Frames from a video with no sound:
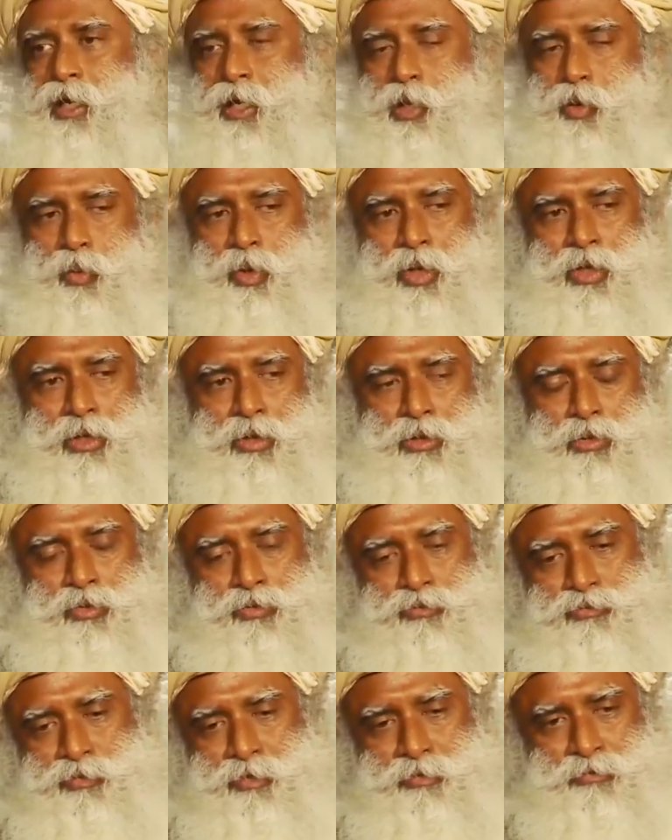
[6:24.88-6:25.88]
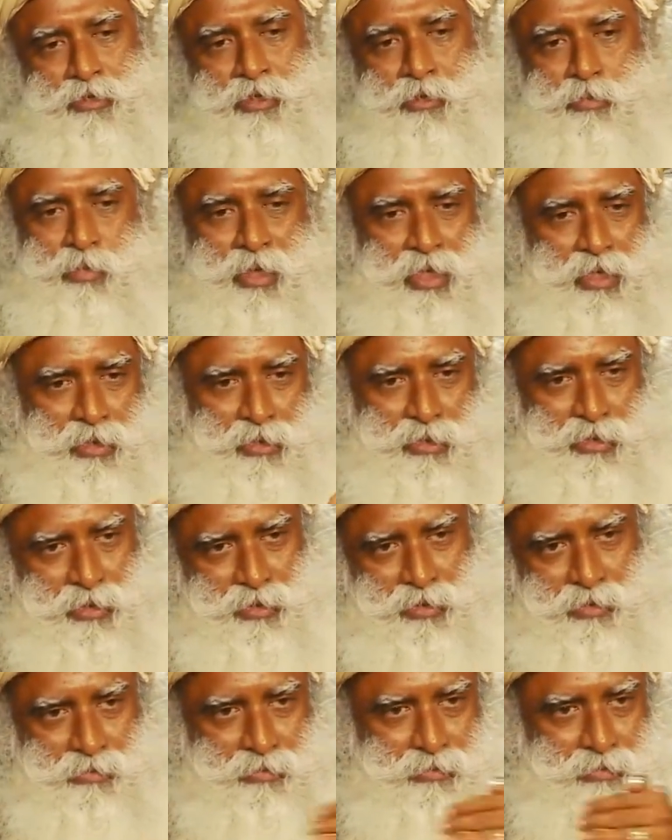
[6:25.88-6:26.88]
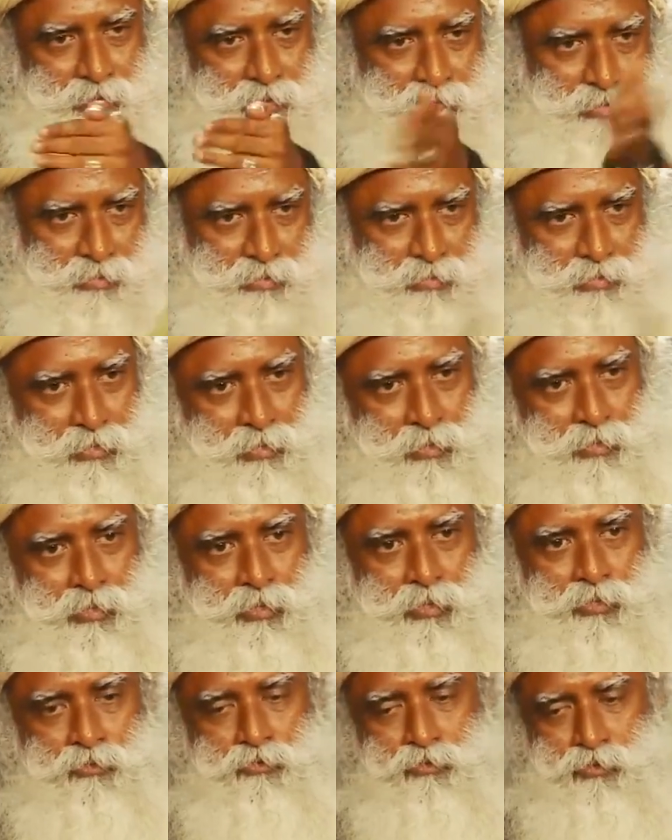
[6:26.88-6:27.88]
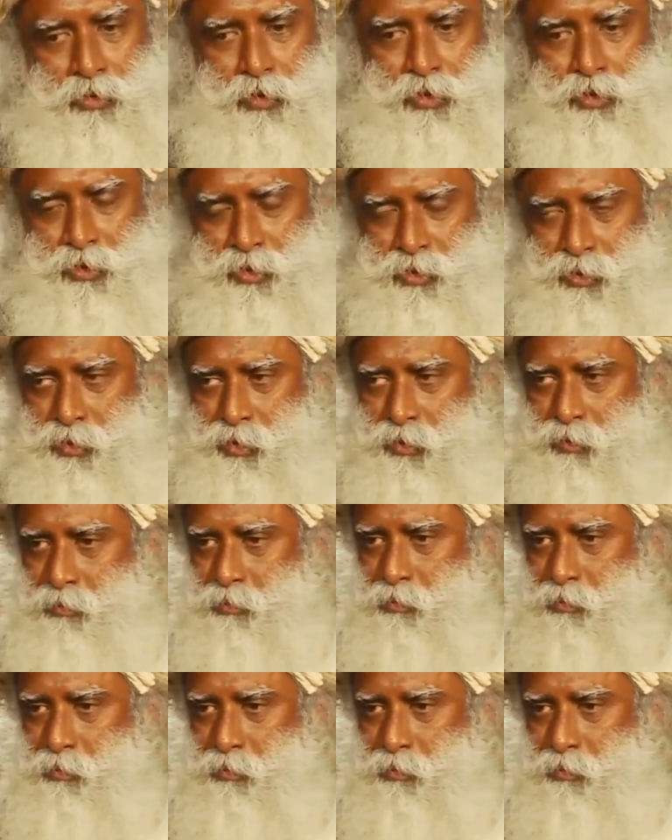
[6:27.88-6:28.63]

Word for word: it went through fifty bends, forced